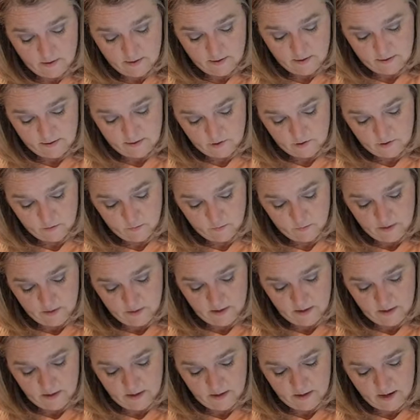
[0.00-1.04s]
Like I said, just
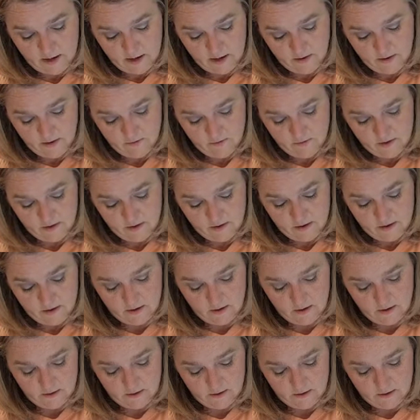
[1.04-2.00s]
bend it in half and then